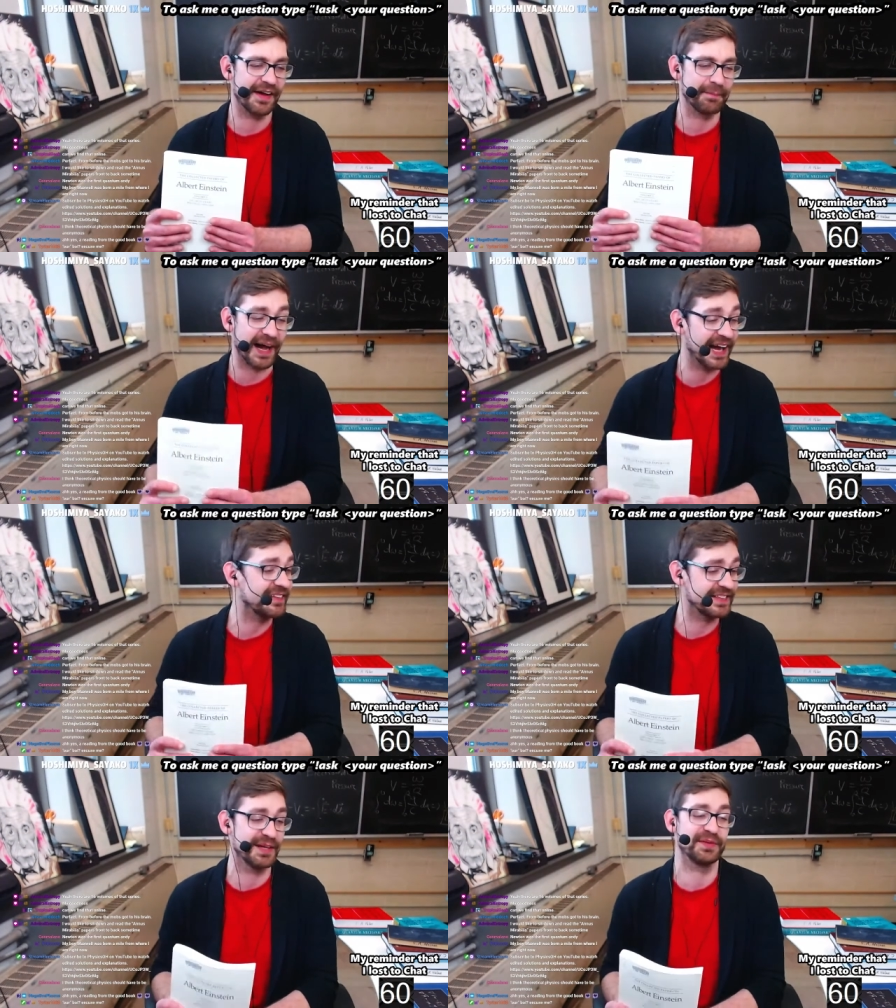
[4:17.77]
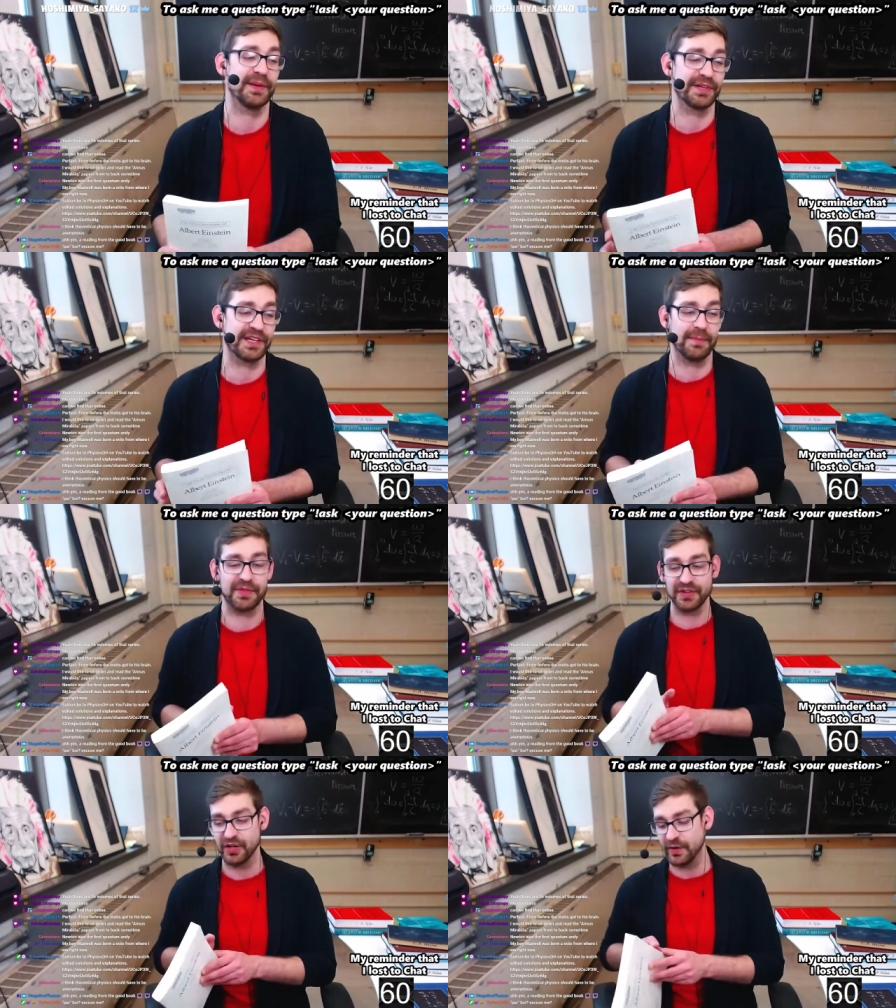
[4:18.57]
but Einstein was able to come
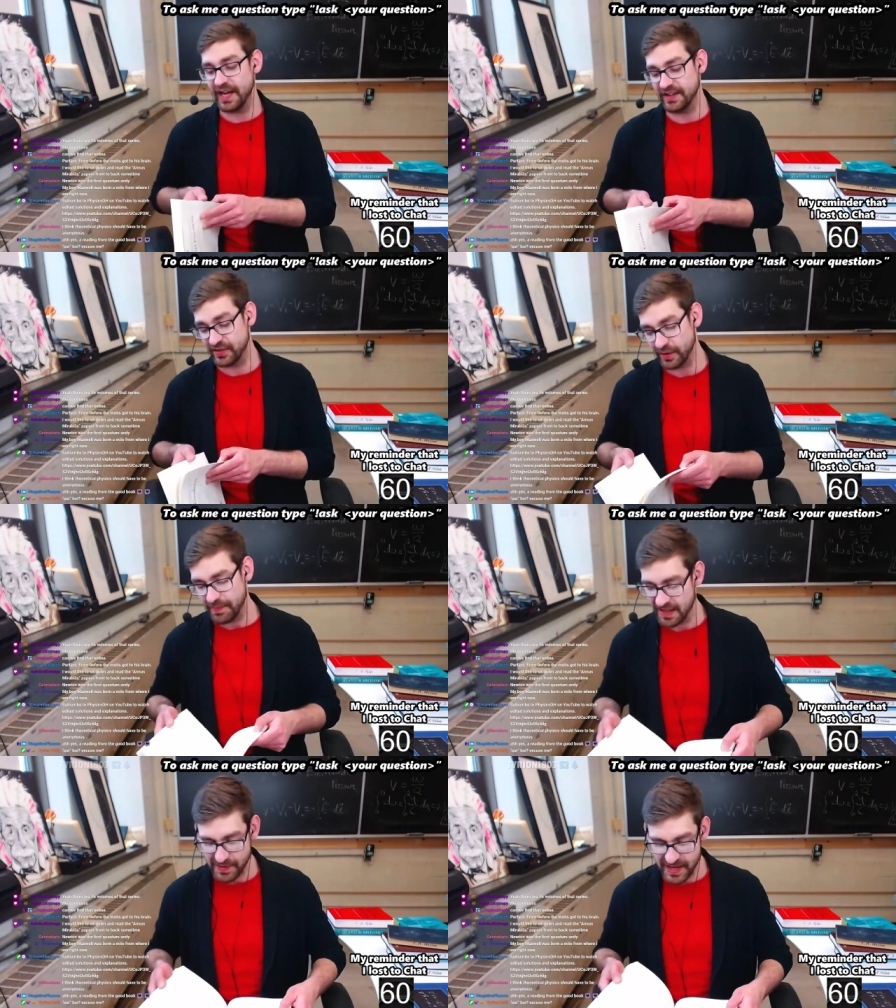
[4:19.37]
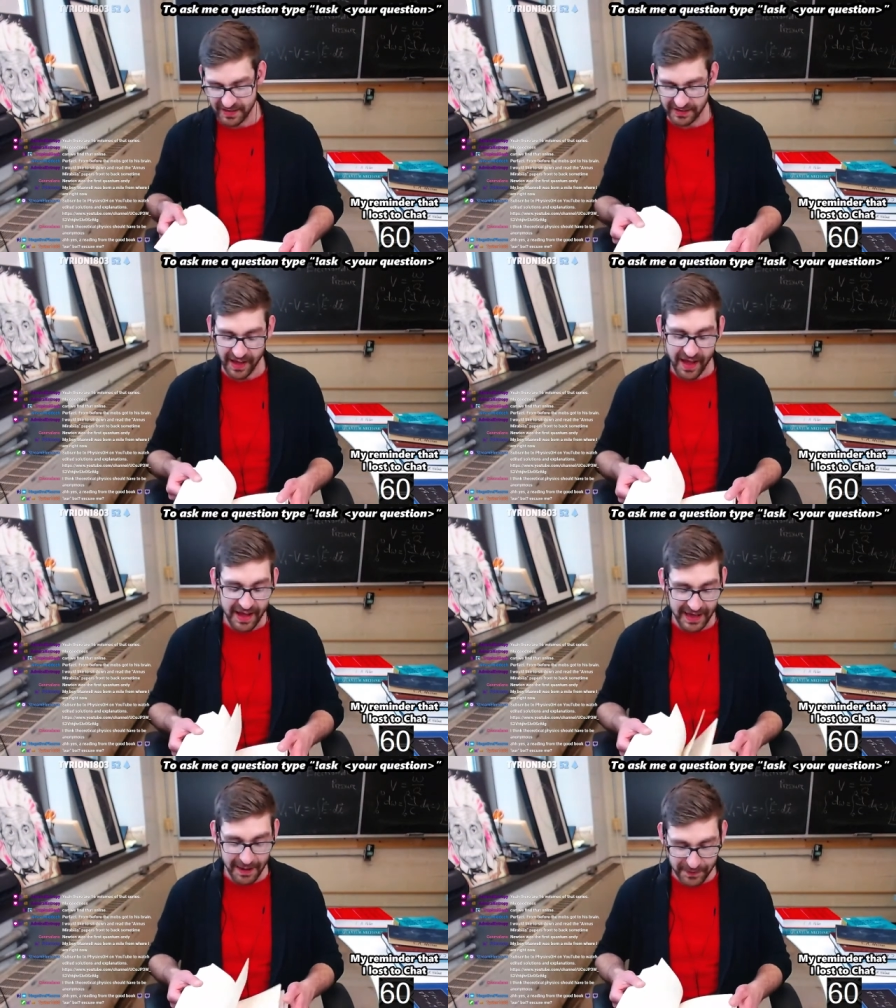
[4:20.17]
through and do it mathematically.
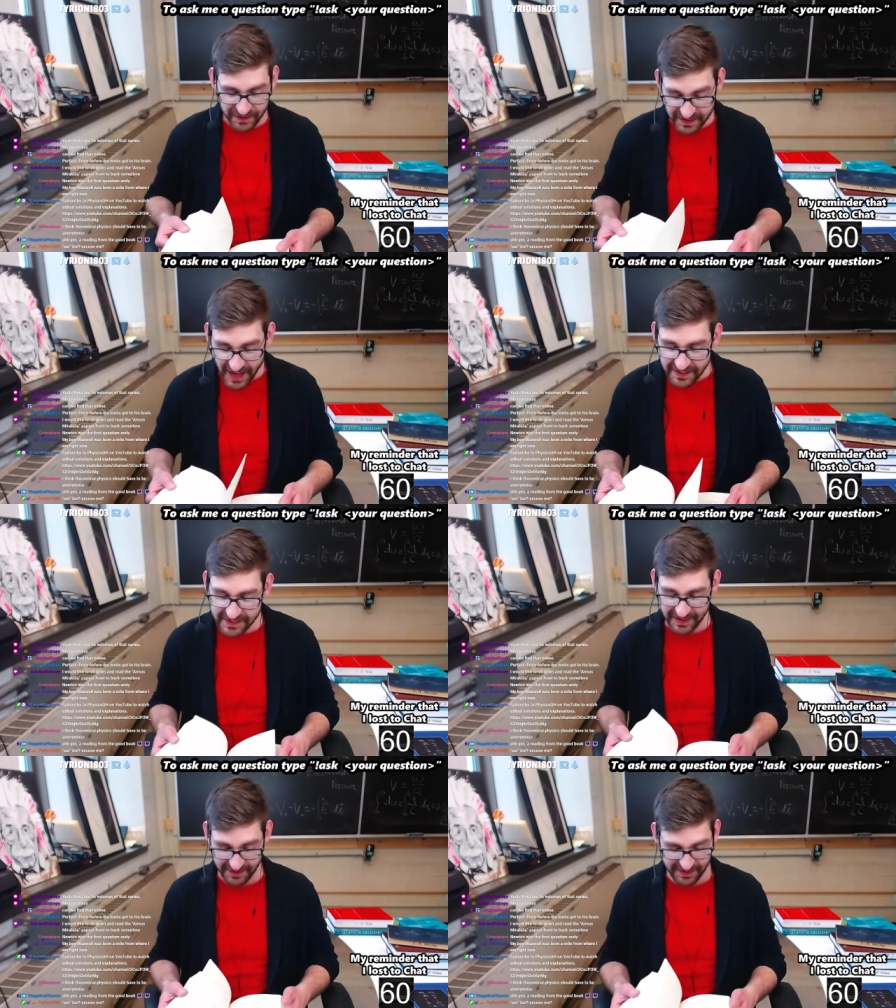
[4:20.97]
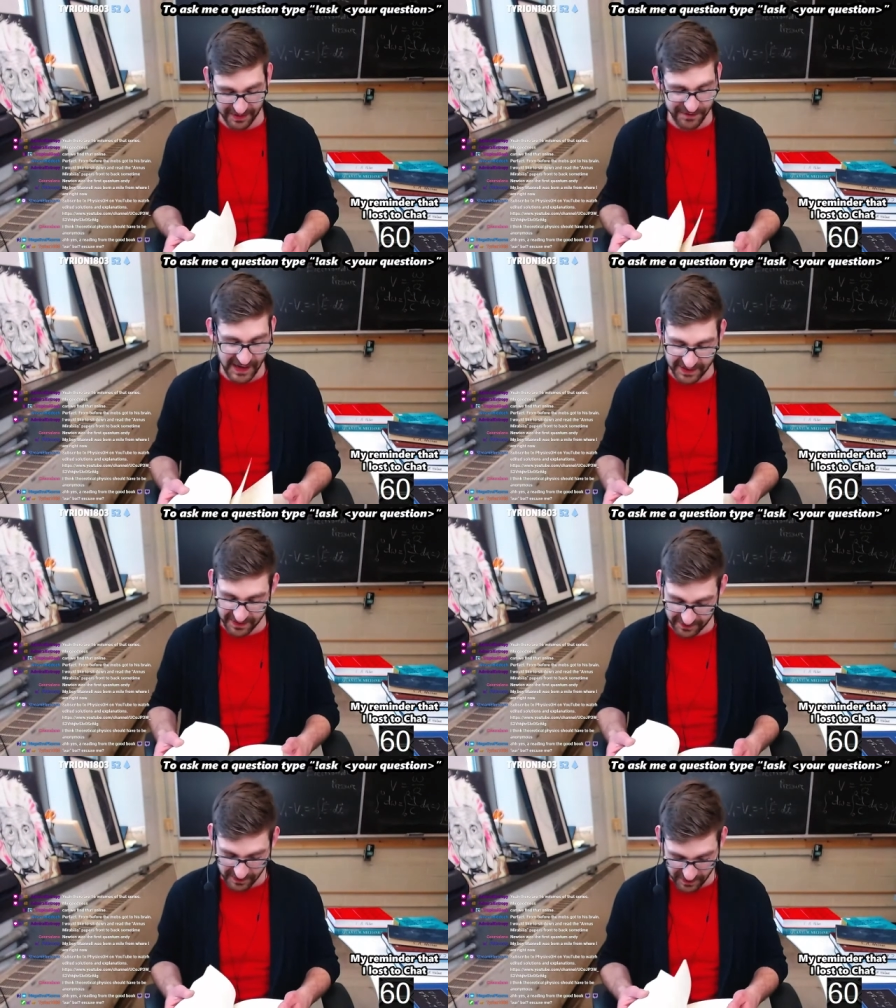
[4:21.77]
He presented the
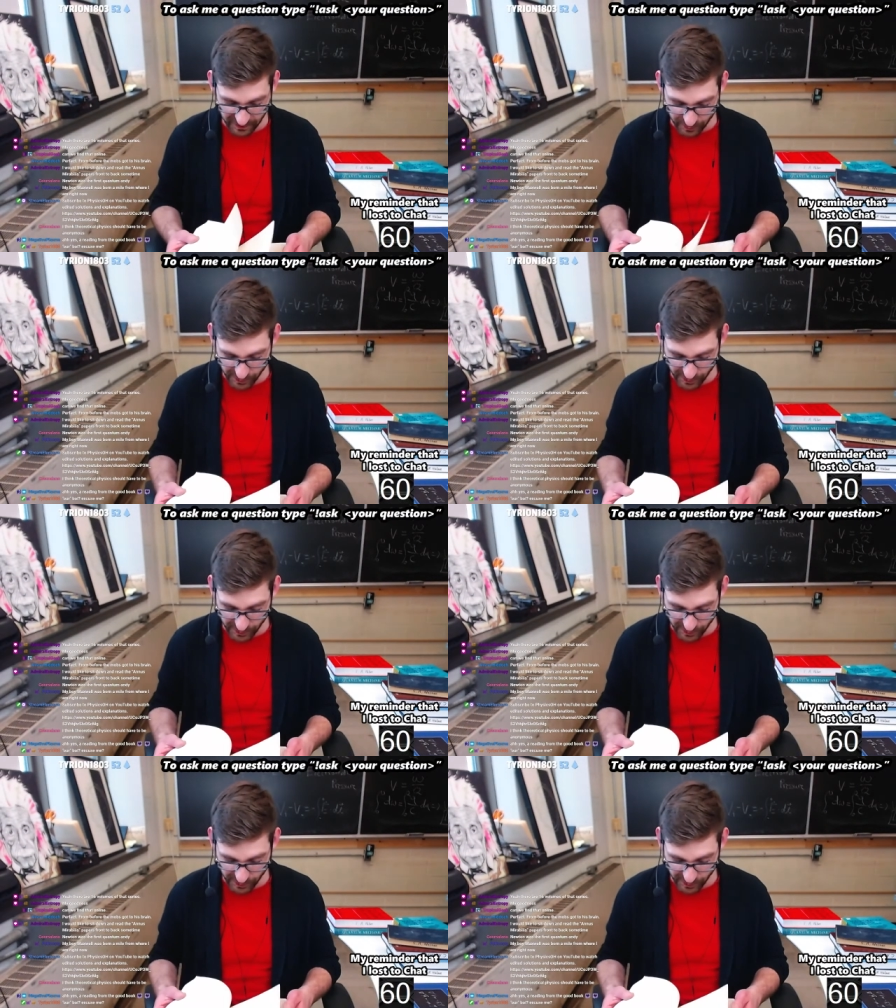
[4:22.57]
findings, and this is